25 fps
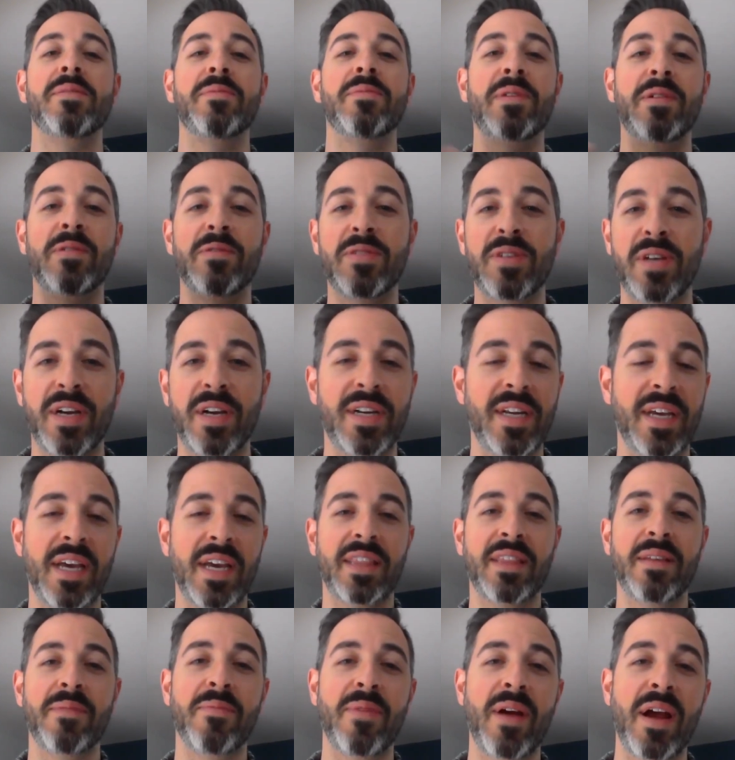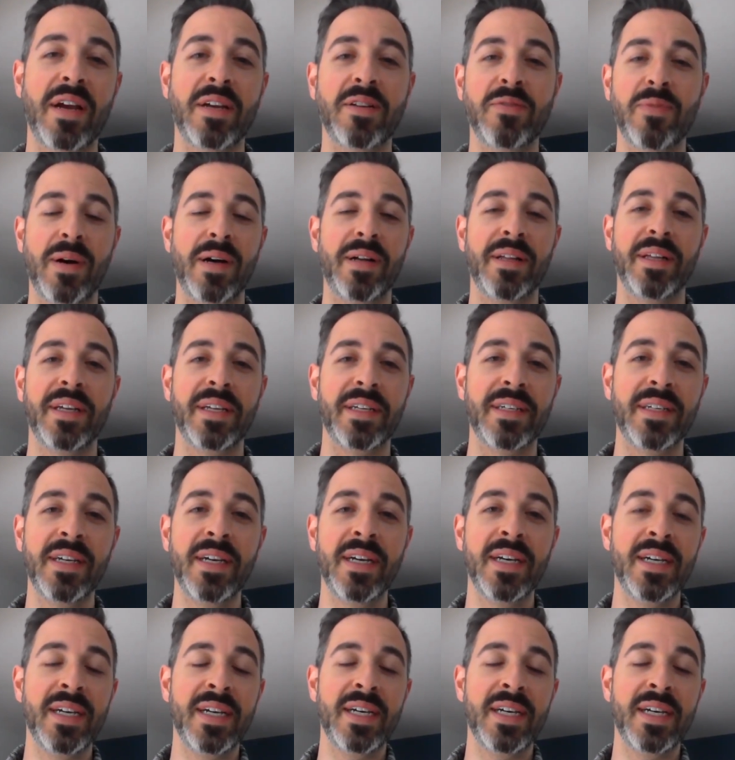and we were trying to get them ranked well in